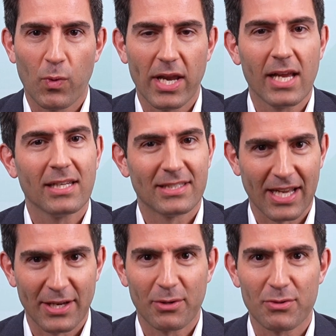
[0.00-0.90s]
winning
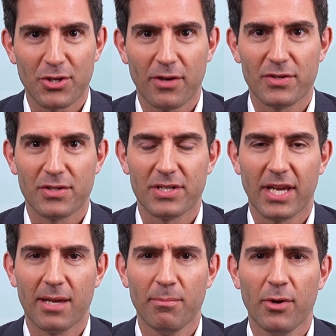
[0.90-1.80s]
technical services
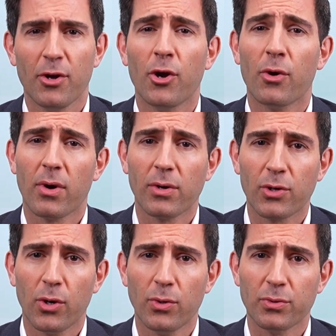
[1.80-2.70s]
team who are on
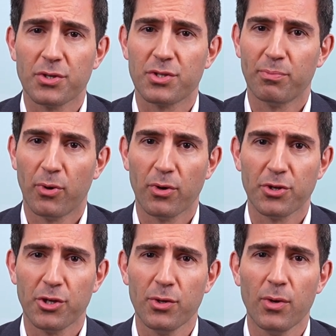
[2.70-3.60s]
call to support
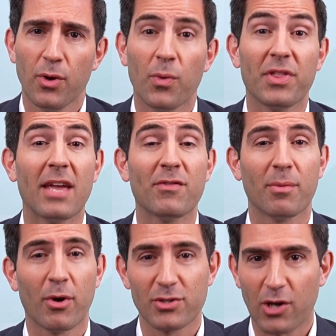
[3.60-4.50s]
you with even
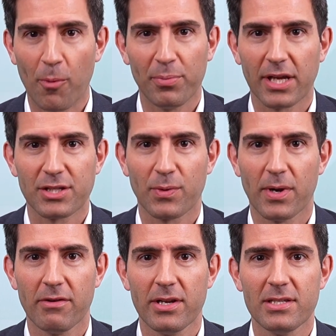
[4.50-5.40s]
the most complex
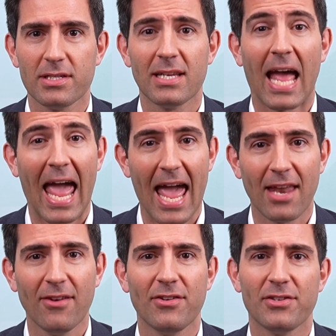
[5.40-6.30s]
queries
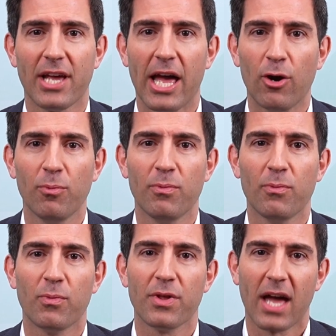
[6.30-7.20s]
and to help
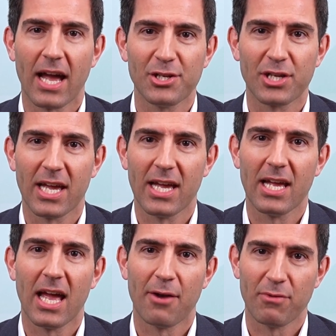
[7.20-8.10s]
with aged
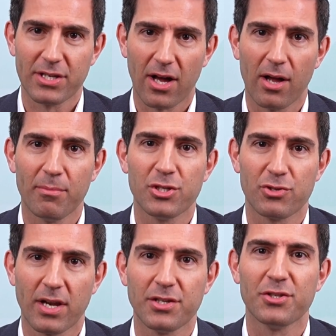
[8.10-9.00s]
care and retirement
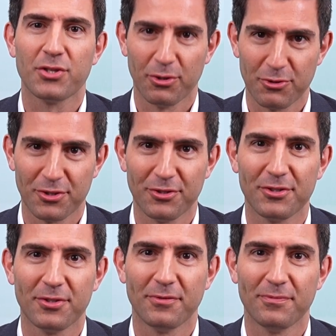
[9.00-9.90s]
strategy solutions.